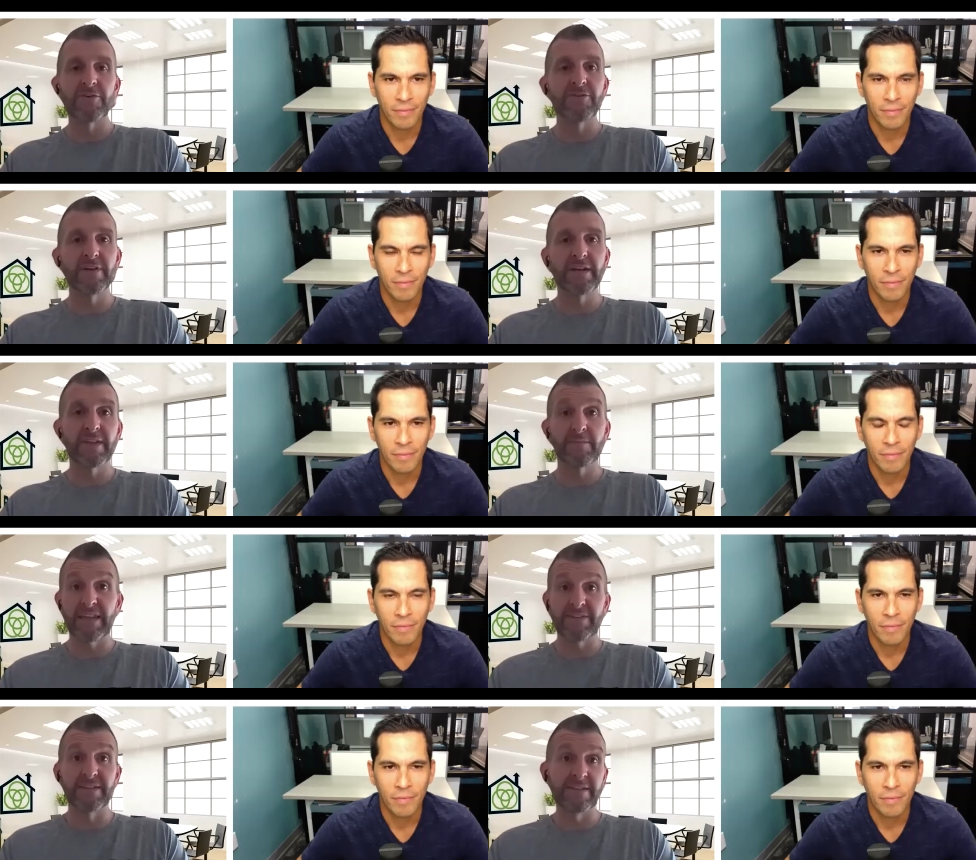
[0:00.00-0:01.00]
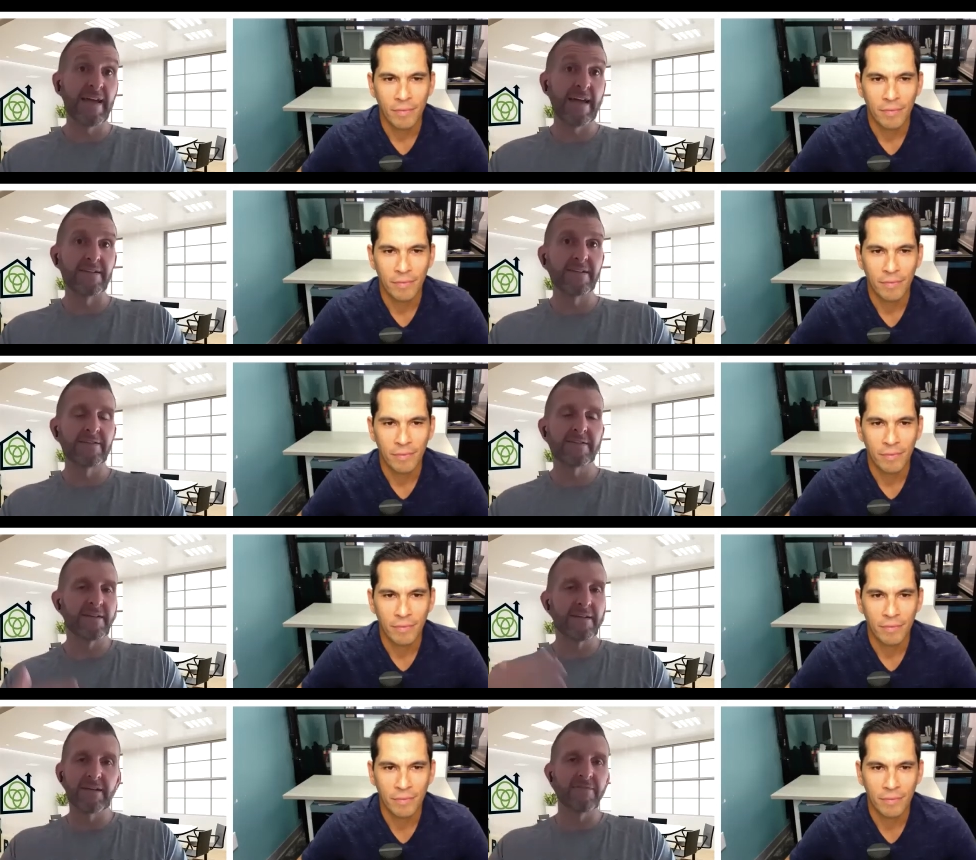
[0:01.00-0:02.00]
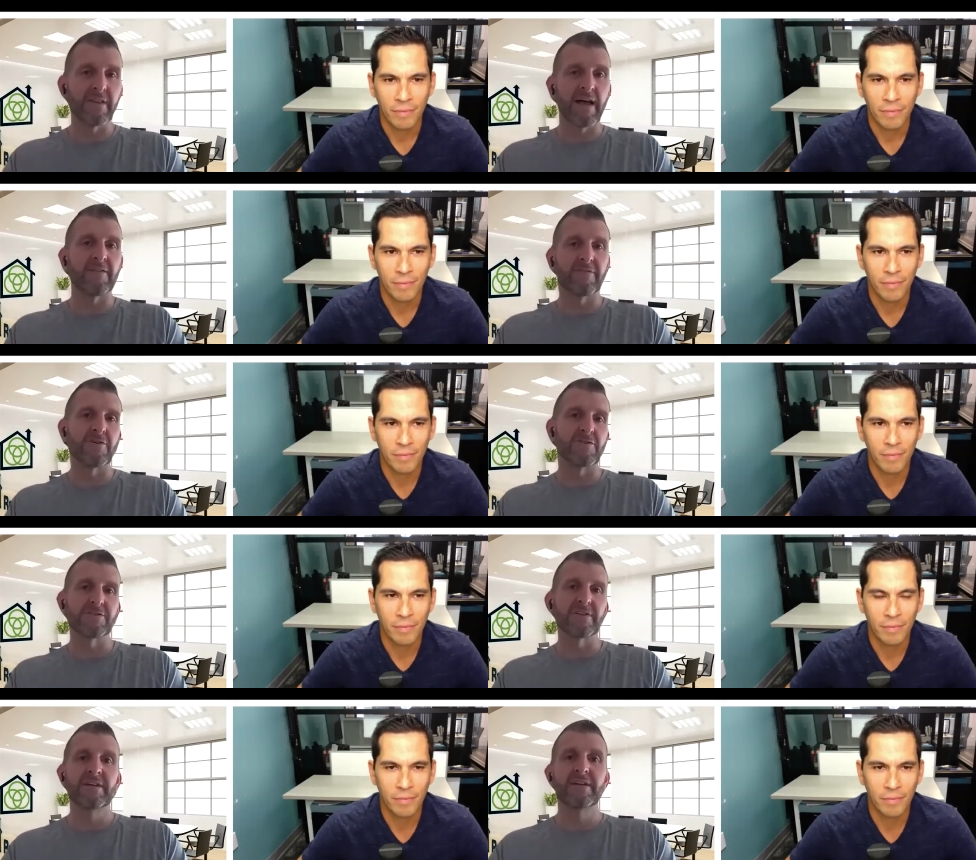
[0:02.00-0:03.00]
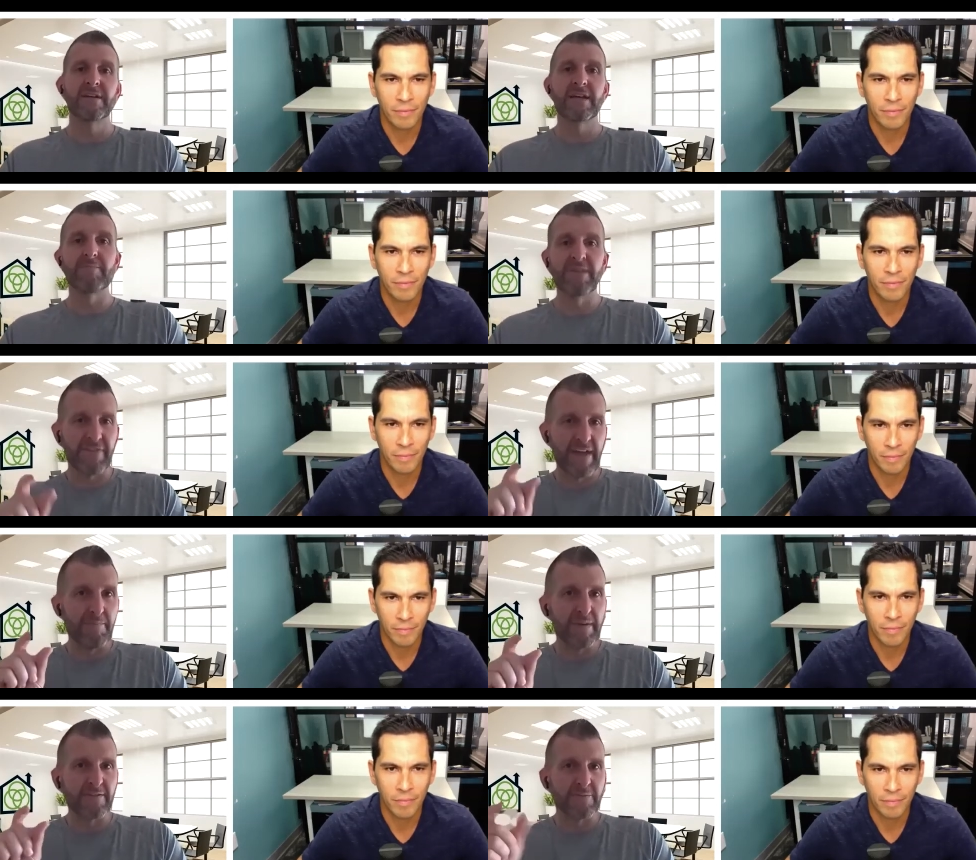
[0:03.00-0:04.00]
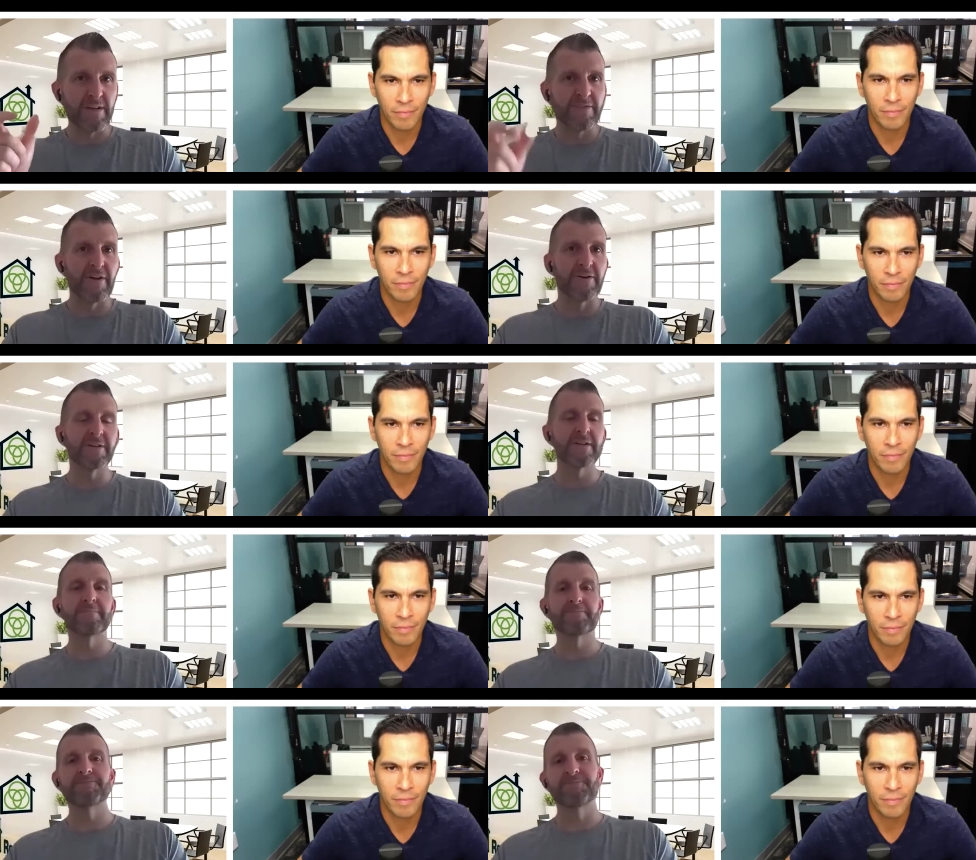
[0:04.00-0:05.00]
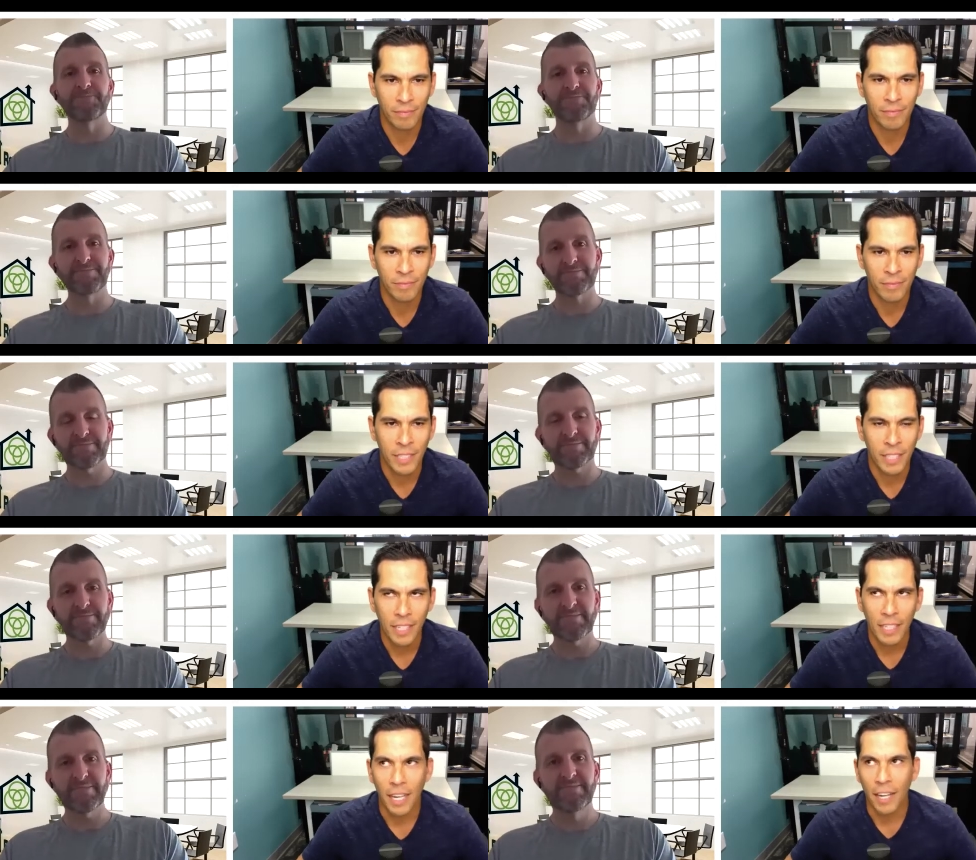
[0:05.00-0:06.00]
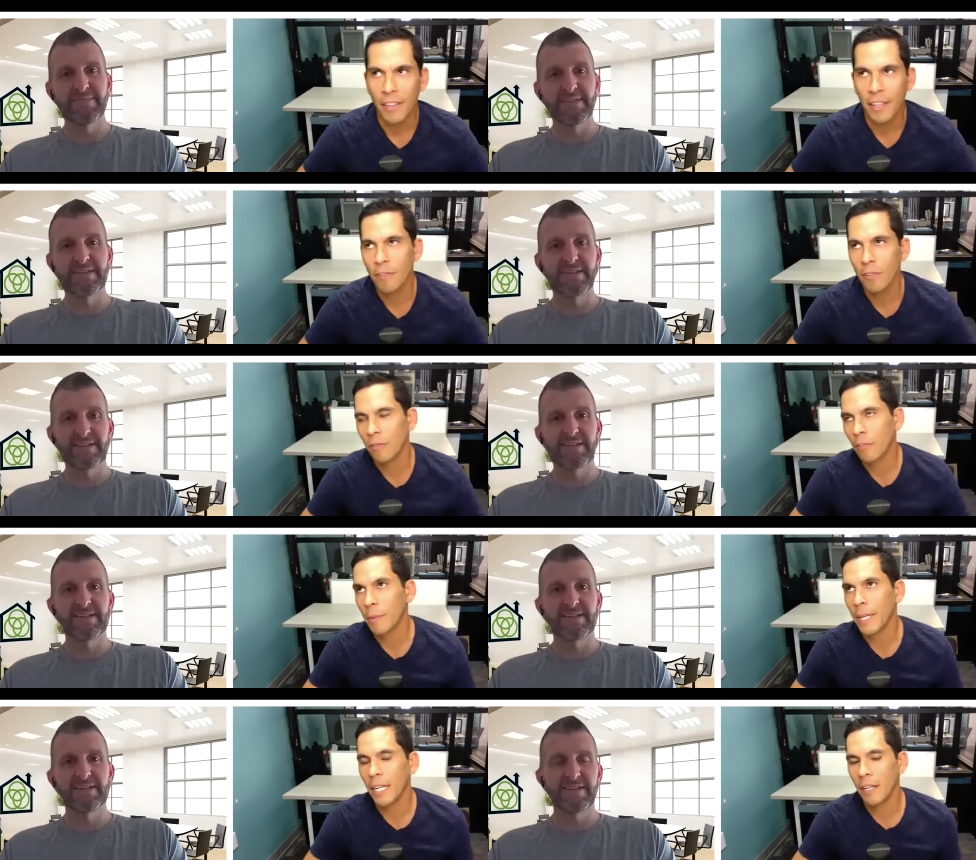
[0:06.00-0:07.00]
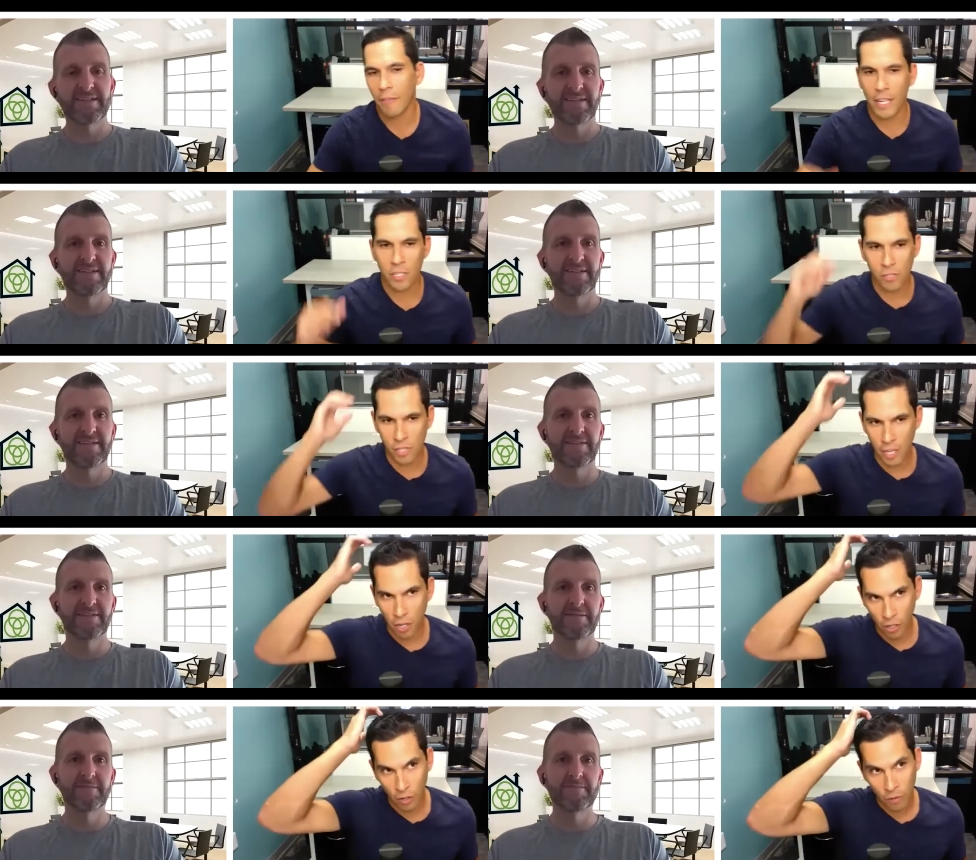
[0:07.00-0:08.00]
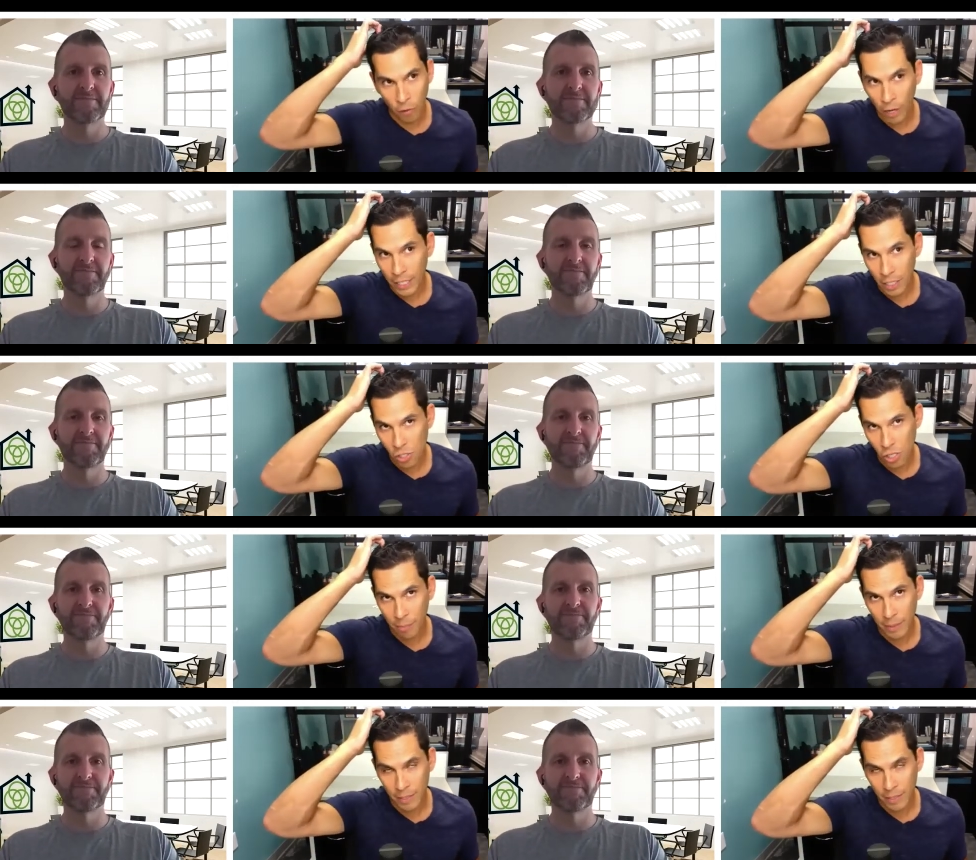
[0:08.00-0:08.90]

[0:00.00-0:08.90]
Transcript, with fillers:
Speaker 1: returns anything. But that's the intent going to give a lot first. And I missed that piece when I started it.
Speaker 2: Yeah, I think for for beginning investors, they are afraid to jump in